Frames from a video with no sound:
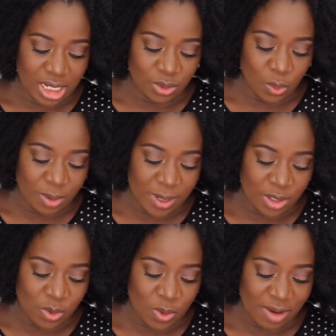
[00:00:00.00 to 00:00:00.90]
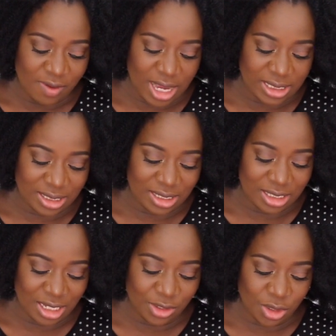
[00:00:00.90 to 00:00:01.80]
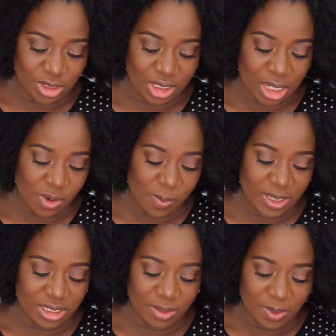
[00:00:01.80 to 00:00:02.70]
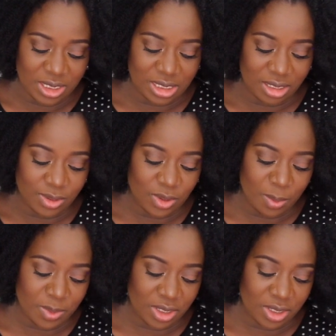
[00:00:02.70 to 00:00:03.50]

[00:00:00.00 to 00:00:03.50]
that women who have had C-sections cannot participate in some